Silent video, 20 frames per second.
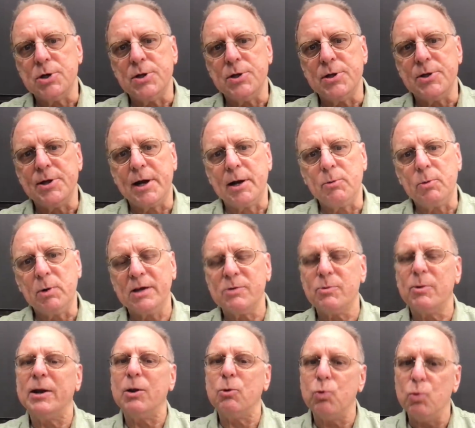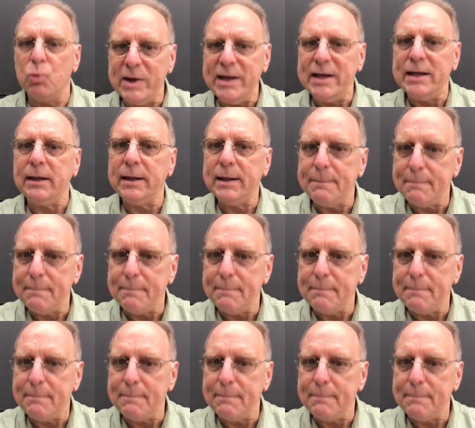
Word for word: that I realized what I really